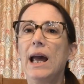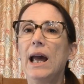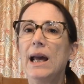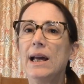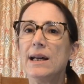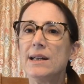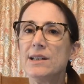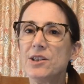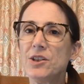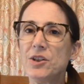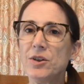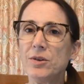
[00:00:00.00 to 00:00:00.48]

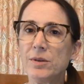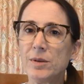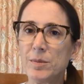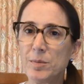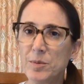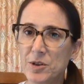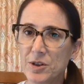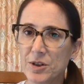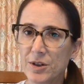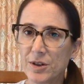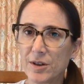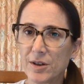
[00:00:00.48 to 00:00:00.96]
As you
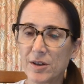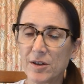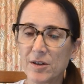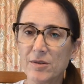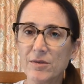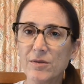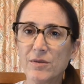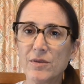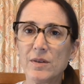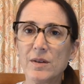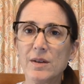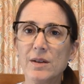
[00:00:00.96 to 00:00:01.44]

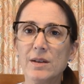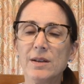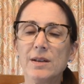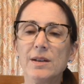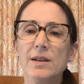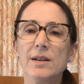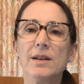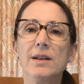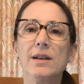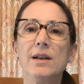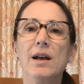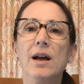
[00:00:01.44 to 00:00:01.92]
observe,
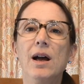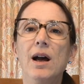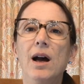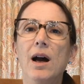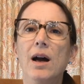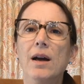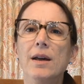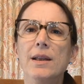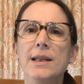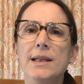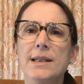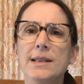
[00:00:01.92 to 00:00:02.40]

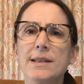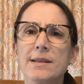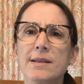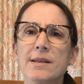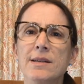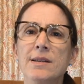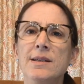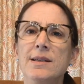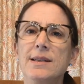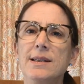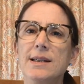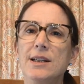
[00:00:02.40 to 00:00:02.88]
are these
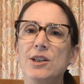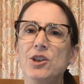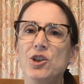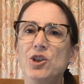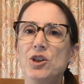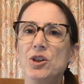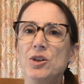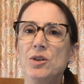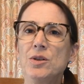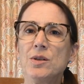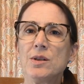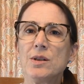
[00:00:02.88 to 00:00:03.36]

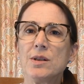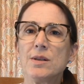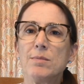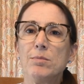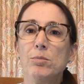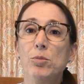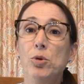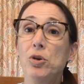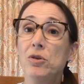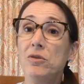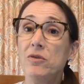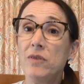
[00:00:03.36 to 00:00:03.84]
sensations
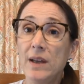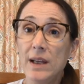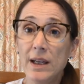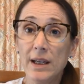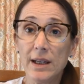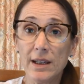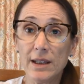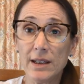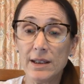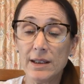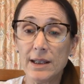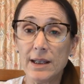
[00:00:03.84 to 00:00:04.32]

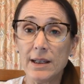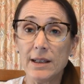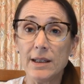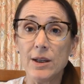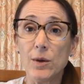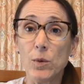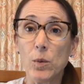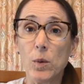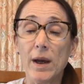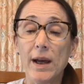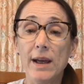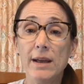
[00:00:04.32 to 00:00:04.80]
moving in
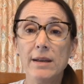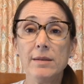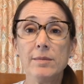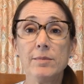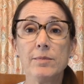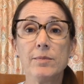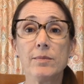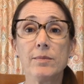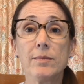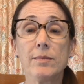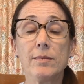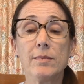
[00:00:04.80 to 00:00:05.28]
any way?
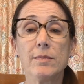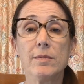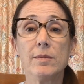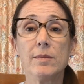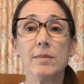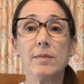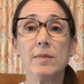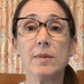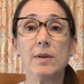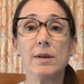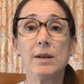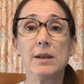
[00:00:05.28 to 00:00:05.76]

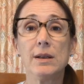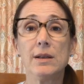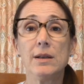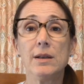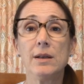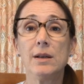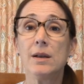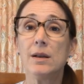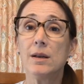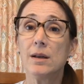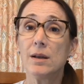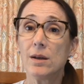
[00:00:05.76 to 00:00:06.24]

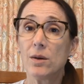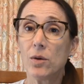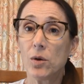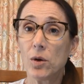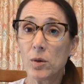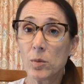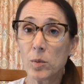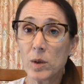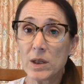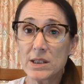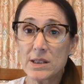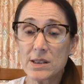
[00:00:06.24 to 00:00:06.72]

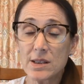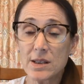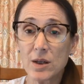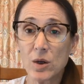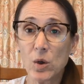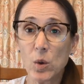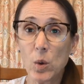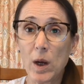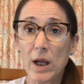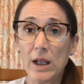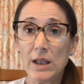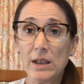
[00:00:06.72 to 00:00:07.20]
Or what's the
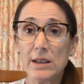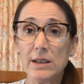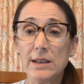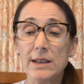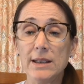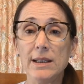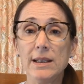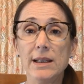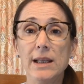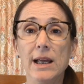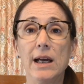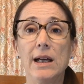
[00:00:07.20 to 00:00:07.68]

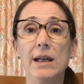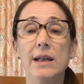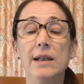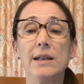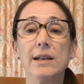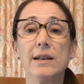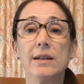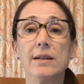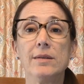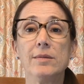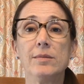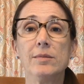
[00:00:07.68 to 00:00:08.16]
quality
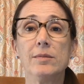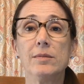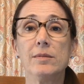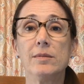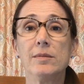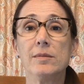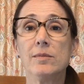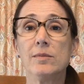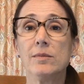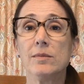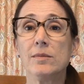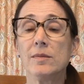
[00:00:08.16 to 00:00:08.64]
like?
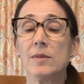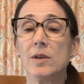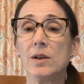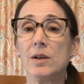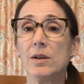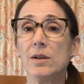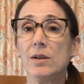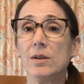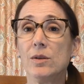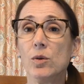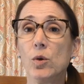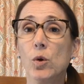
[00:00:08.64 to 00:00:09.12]

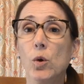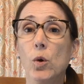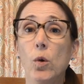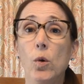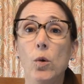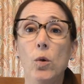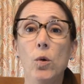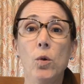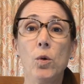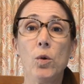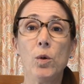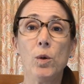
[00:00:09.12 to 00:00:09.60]

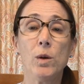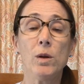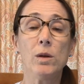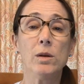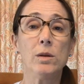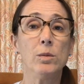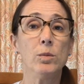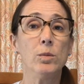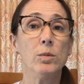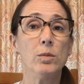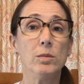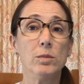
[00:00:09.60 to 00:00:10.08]

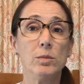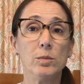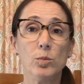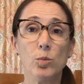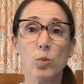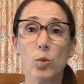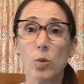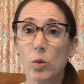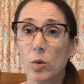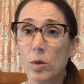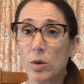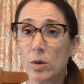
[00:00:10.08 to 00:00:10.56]
Cool,
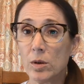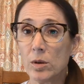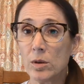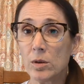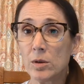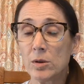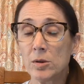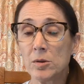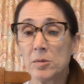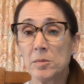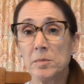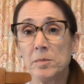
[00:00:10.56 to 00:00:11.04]

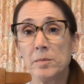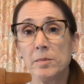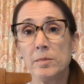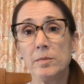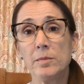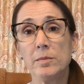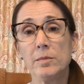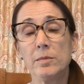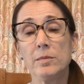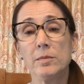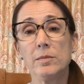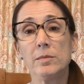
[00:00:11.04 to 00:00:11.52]
warm,
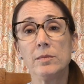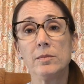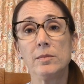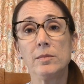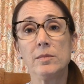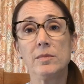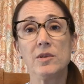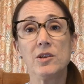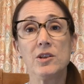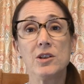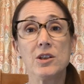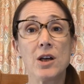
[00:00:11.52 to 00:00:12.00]

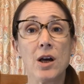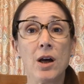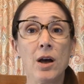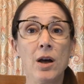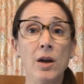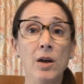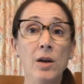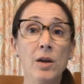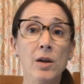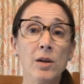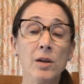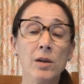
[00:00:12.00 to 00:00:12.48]

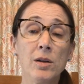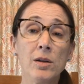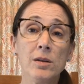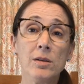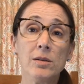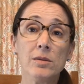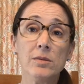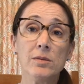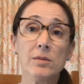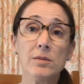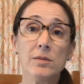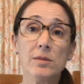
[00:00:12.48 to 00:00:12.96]

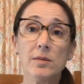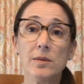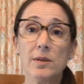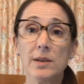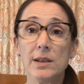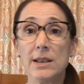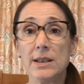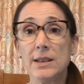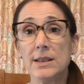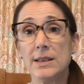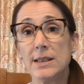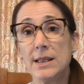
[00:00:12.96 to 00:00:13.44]
dull,
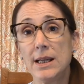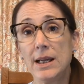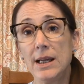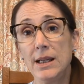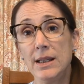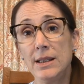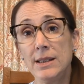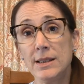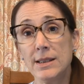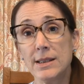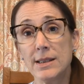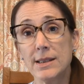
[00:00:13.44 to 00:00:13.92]

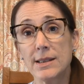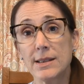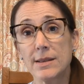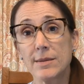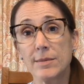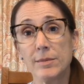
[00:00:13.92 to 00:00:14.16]
intense?